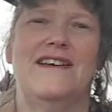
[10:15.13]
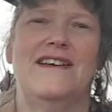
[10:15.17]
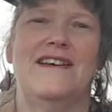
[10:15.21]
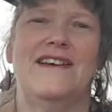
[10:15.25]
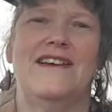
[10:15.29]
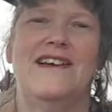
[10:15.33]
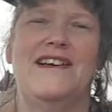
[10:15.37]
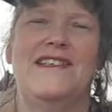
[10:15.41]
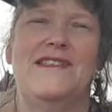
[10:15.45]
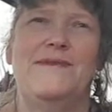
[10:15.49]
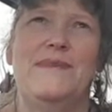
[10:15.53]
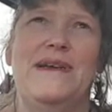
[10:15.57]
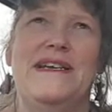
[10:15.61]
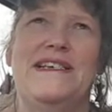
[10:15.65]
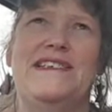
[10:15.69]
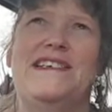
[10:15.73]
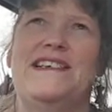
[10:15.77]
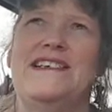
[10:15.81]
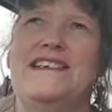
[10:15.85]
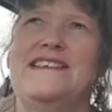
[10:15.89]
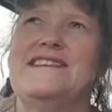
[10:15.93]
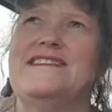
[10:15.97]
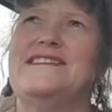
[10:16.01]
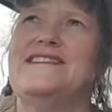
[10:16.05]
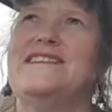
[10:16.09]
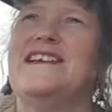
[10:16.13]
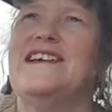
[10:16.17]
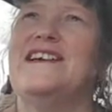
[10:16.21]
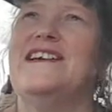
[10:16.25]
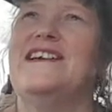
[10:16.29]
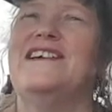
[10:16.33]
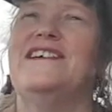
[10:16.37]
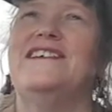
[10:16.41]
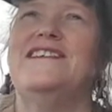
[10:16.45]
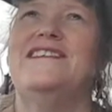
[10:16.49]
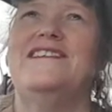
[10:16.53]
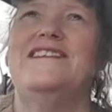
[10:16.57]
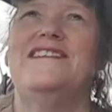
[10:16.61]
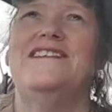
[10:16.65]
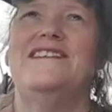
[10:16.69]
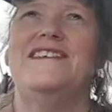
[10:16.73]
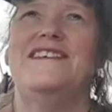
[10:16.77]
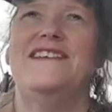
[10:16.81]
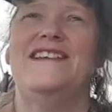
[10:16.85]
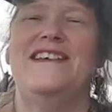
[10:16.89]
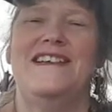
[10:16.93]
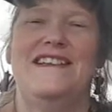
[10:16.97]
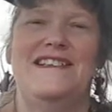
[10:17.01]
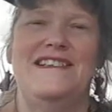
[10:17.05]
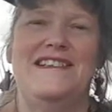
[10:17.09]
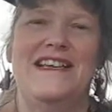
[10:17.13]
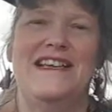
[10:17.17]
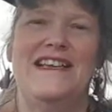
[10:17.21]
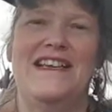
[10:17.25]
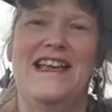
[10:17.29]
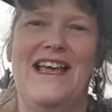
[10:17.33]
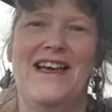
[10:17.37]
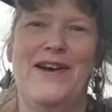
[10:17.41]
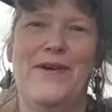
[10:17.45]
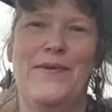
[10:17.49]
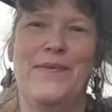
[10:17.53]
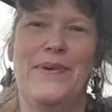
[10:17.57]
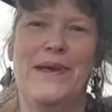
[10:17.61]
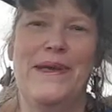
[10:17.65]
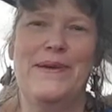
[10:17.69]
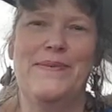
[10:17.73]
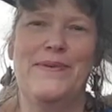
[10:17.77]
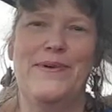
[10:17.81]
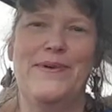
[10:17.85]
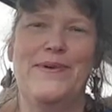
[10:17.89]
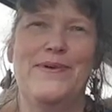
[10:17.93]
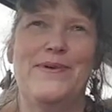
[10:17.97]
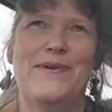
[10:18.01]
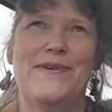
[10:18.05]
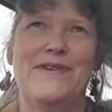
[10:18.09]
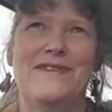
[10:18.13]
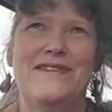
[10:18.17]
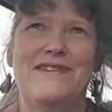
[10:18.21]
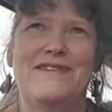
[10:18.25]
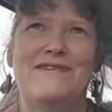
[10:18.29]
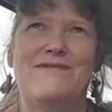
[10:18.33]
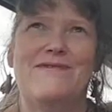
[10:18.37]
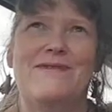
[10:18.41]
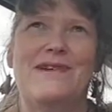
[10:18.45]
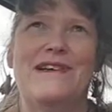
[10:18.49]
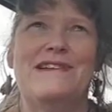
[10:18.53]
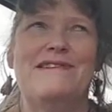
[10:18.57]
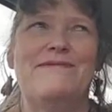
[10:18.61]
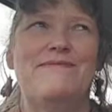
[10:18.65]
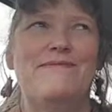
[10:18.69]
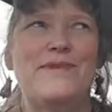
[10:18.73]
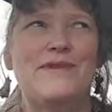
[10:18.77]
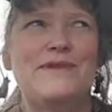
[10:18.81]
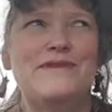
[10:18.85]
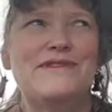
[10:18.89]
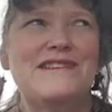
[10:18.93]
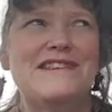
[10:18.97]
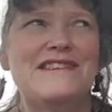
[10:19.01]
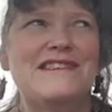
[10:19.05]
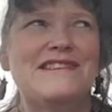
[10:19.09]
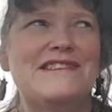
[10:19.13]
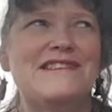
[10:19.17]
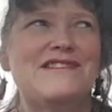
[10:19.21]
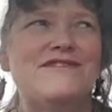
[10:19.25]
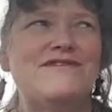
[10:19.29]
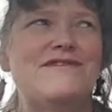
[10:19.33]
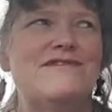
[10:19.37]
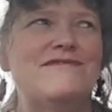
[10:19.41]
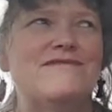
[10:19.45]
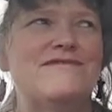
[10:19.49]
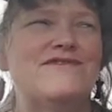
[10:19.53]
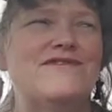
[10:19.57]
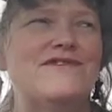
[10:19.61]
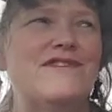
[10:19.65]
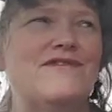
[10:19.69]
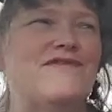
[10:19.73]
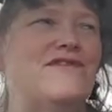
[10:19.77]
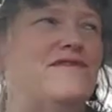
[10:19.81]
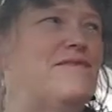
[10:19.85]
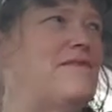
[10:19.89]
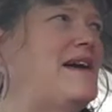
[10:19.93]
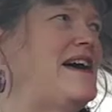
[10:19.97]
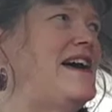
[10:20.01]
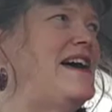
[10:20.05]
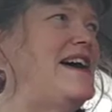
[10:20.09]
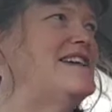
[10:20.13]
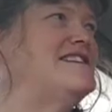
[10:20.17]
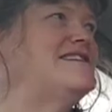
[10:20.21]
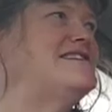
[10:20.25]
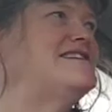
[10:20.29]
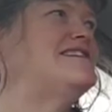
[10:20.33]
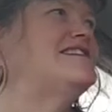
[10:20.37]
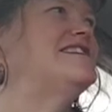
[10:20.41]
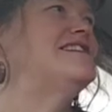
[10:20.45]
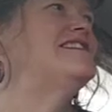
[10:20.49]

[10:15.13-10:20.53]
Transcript: Okay, the meeting's ending now, and one person's driven past.